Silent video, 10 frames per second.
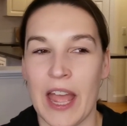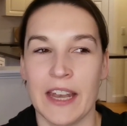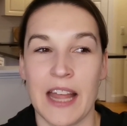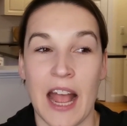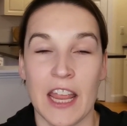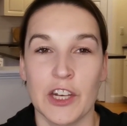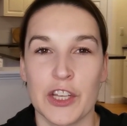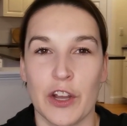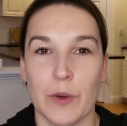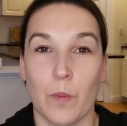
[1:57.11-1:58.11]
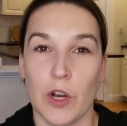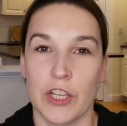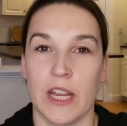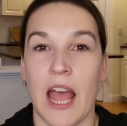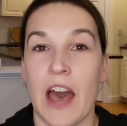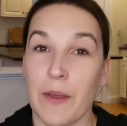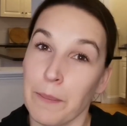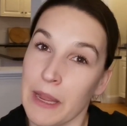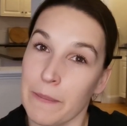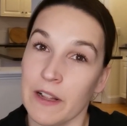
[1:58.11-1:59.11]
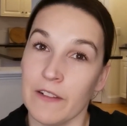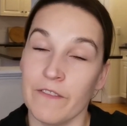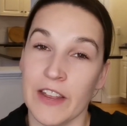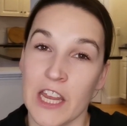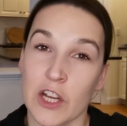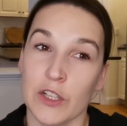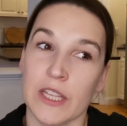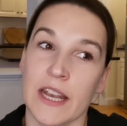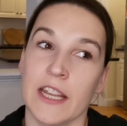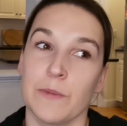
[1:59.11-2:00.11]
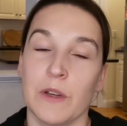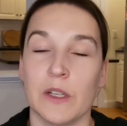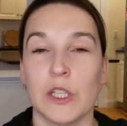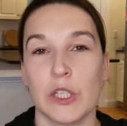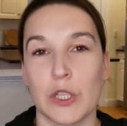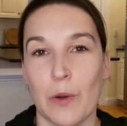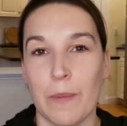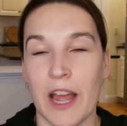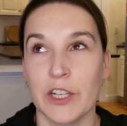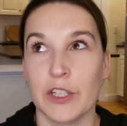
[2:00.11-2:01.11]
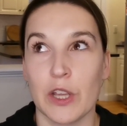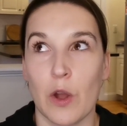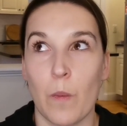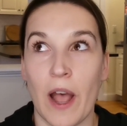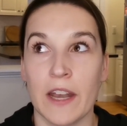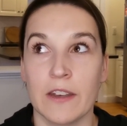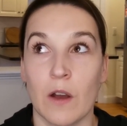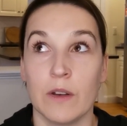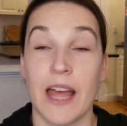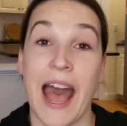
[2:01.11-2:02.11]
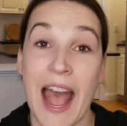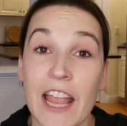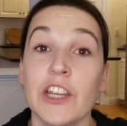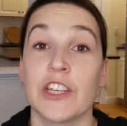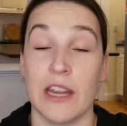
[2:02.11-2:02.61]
And I enjoyed watching other people's videos and experiences so much, so why don't I